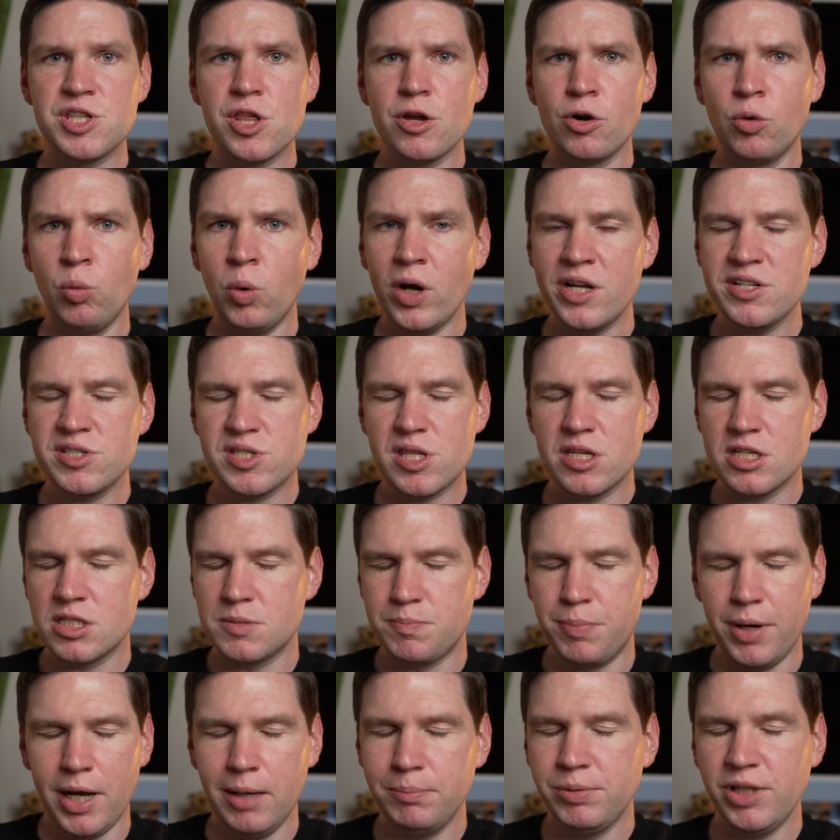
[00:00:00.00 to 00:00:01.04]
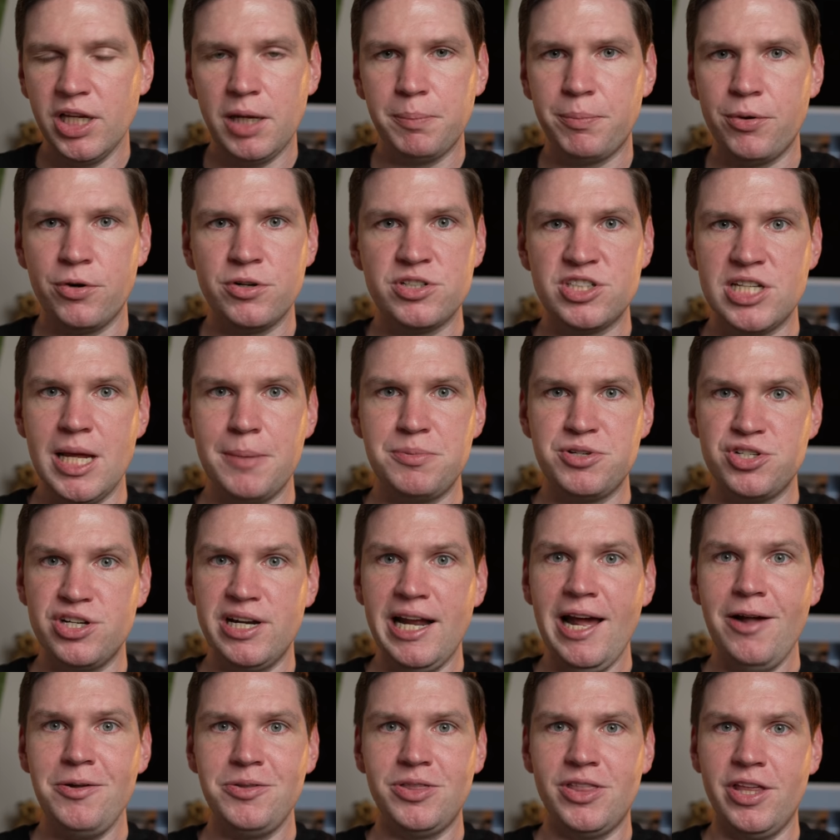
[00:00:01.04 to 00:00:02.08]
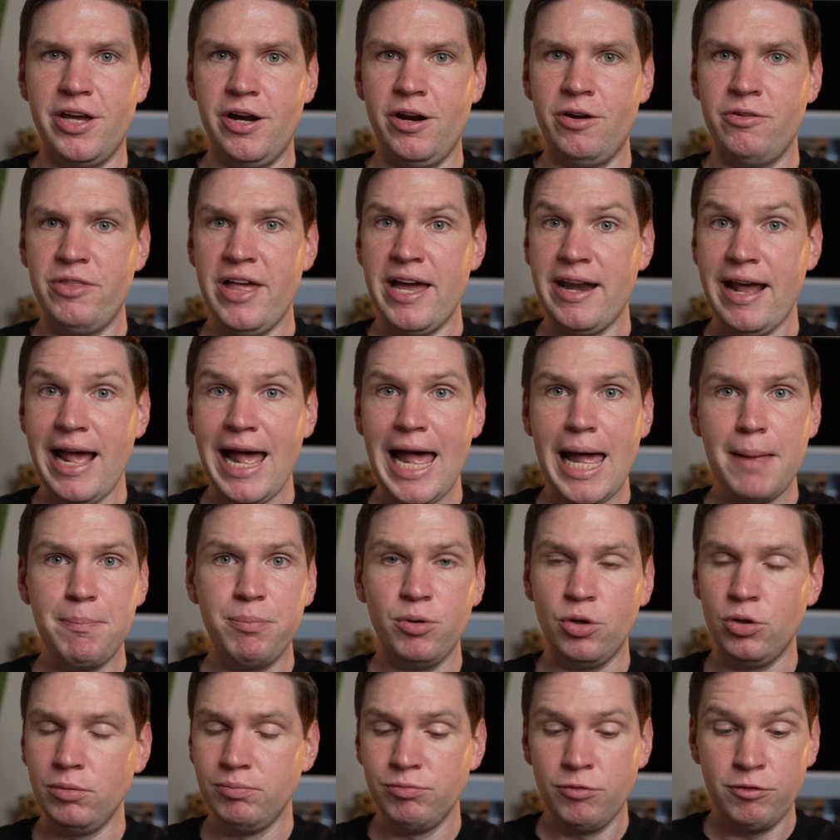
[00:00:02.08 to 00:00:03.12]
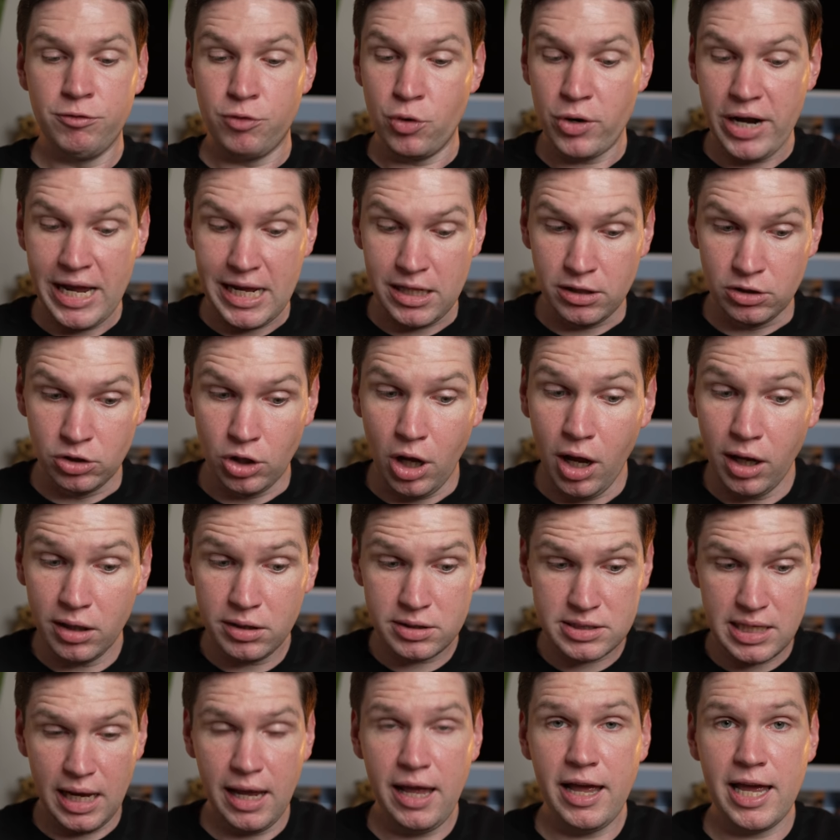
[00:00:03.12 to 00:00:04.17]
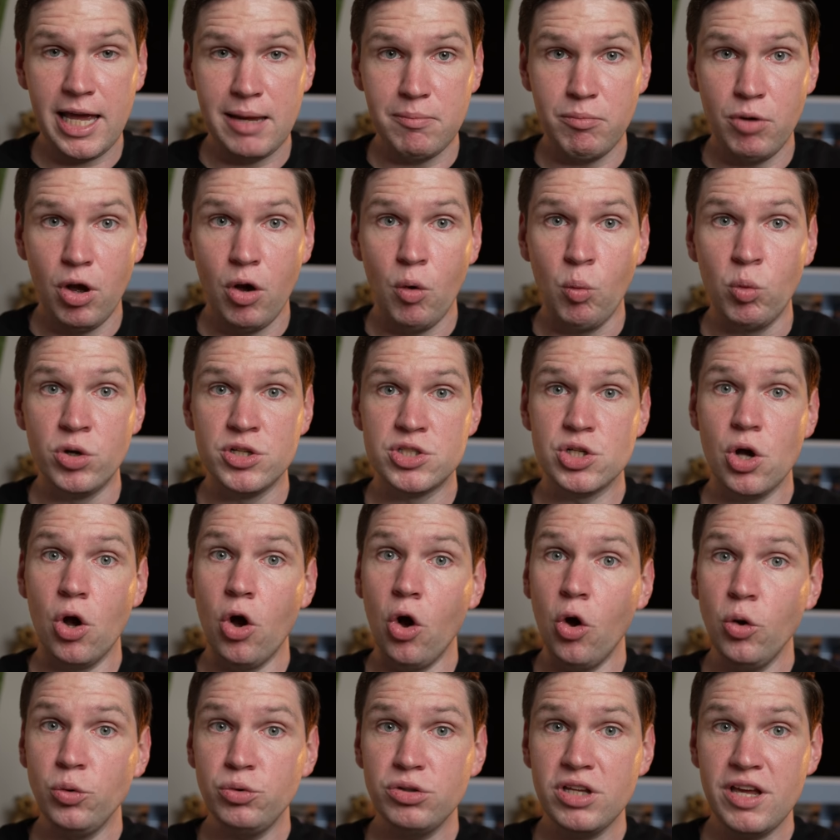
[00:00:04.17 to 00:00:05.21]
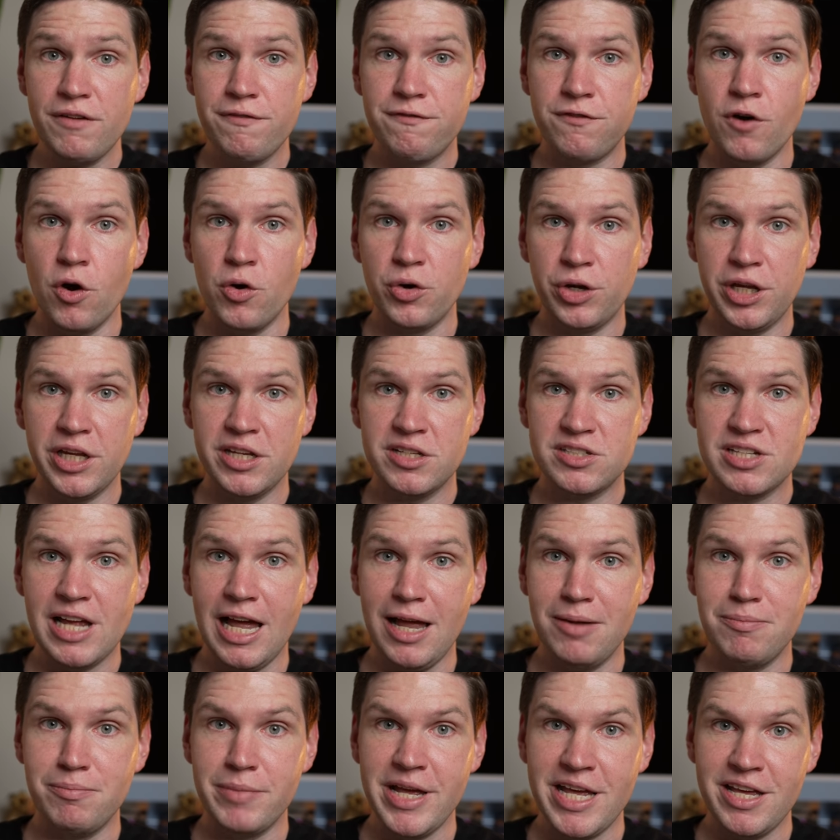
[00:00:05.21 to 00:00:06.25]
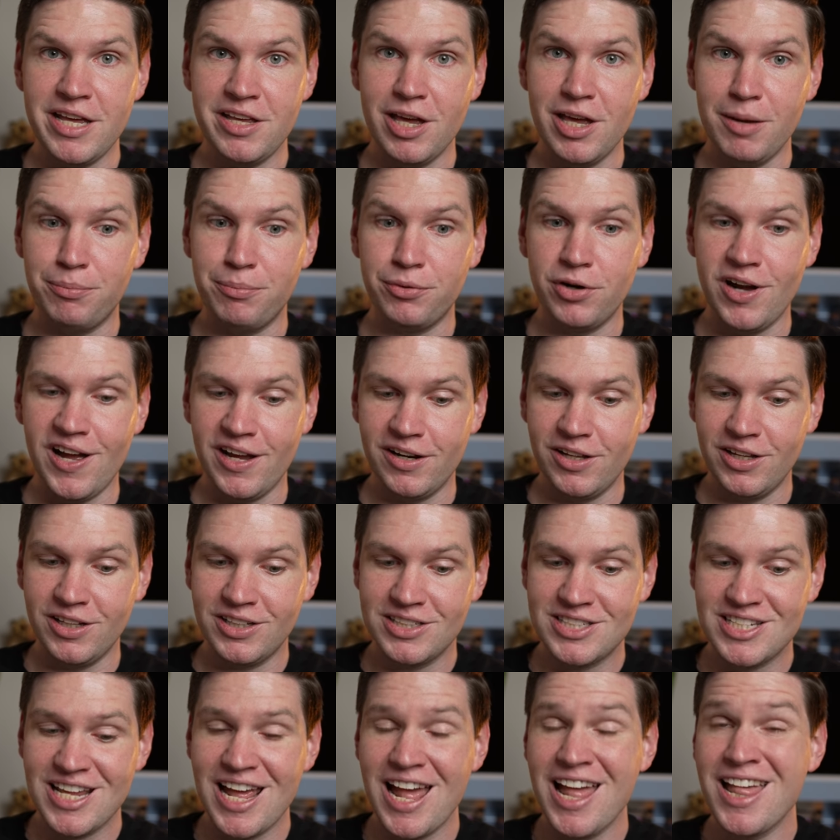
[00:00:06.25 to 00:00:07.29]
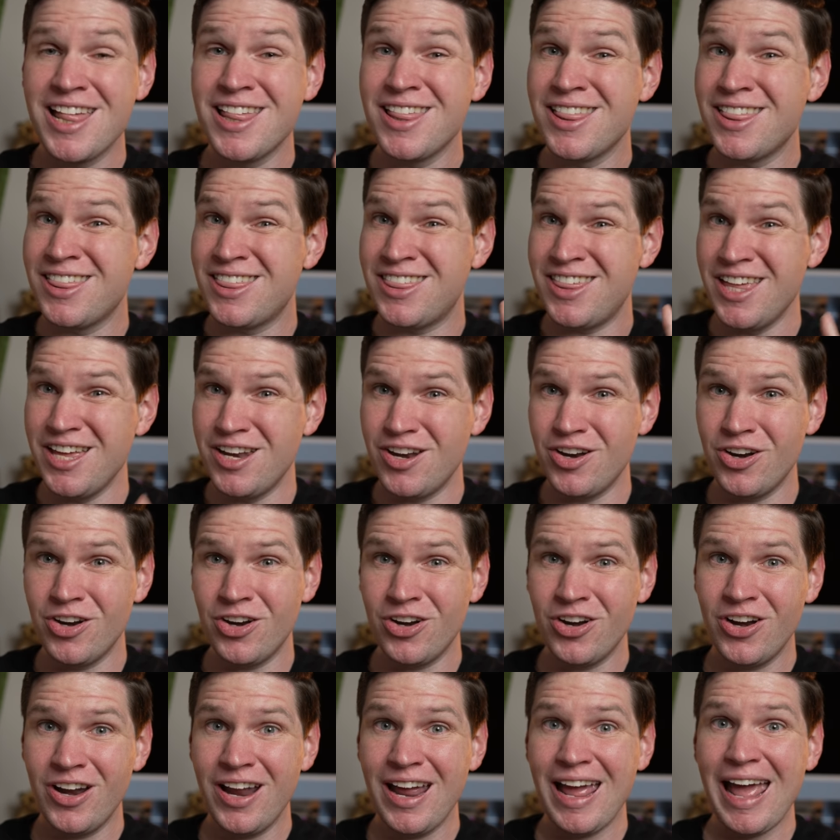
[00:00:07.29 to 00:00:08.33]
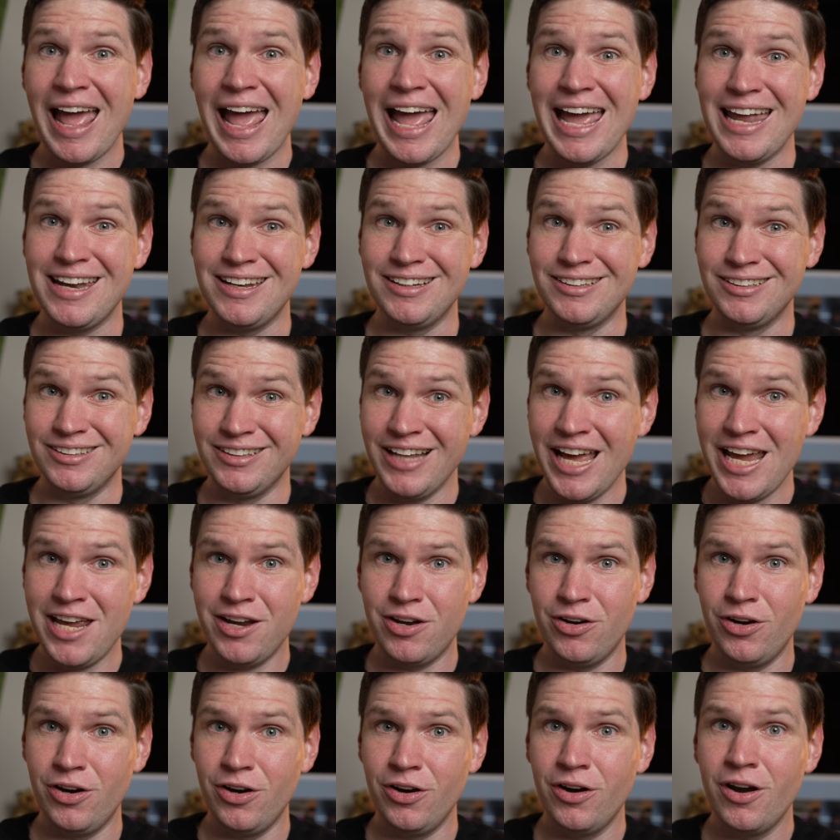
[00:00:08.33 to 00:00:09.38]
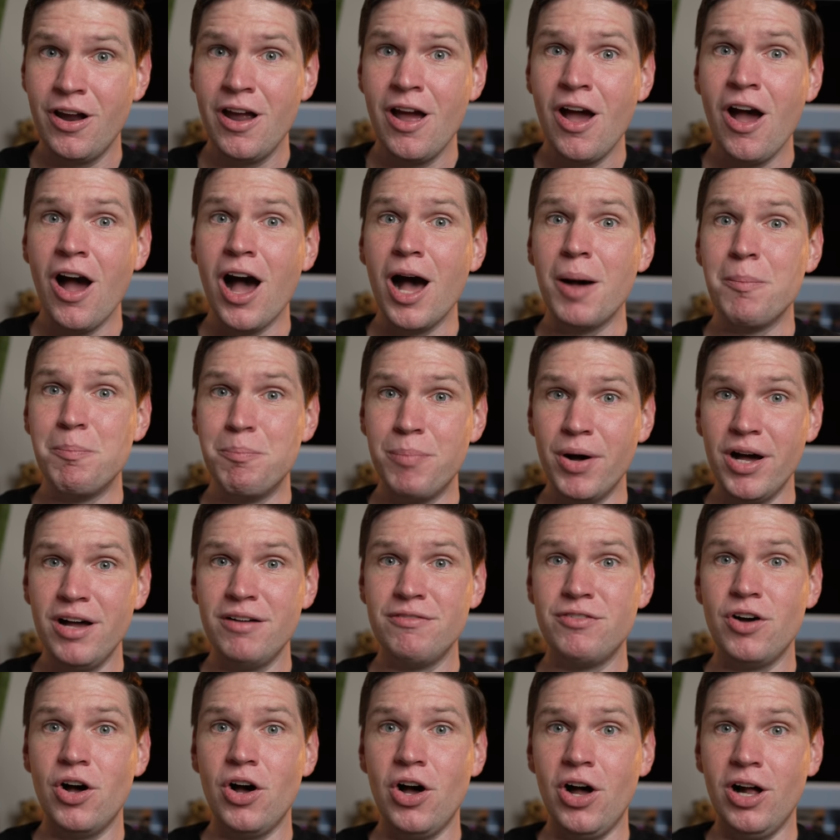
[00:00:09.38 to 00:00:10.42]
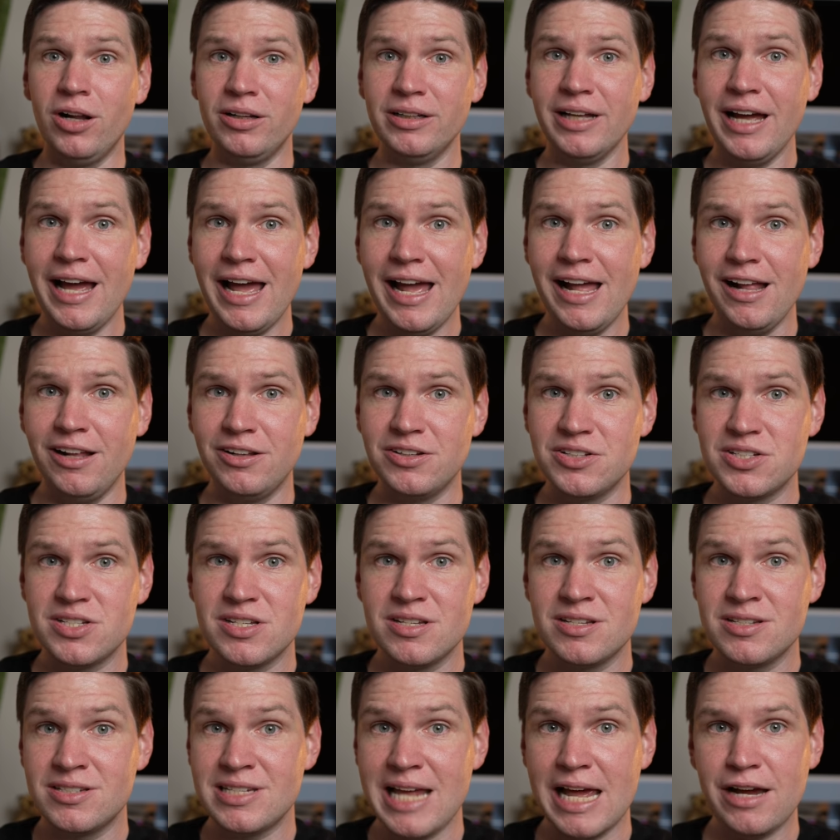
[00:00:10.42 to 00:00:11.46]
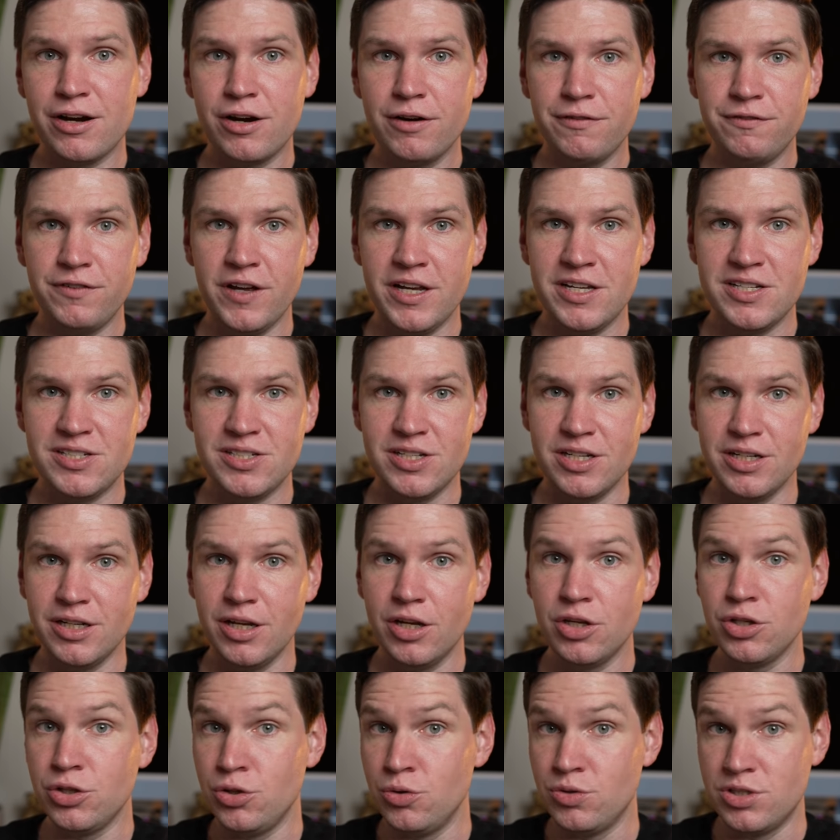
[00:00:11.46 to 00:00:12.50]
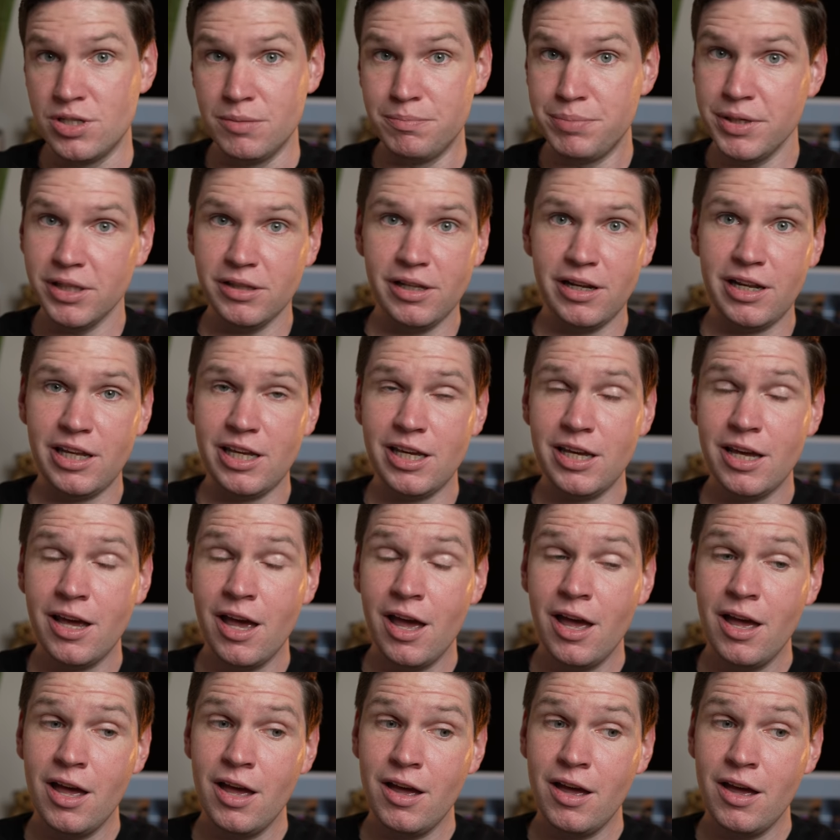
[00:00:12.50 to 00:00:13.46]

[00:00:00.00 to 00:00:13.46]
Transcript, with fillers: there was this public perception out there that Apple, for a long time, was only focused on making products thinner and lighter above all else, sacrificing usability,